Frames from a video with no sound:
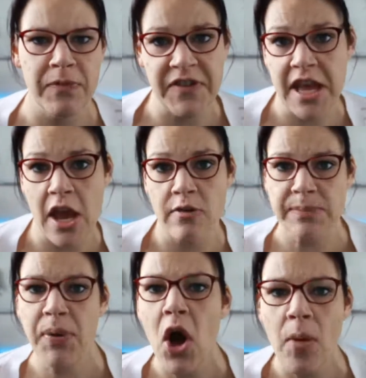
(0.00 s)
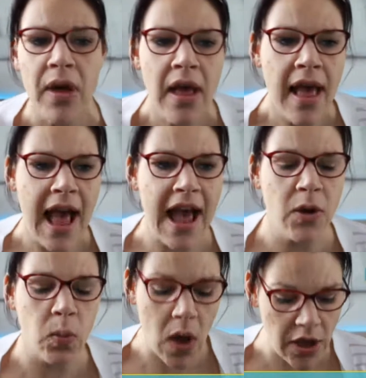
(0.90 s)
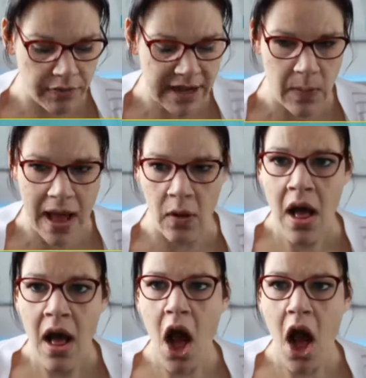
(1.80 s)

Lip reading: videos pop and work really well.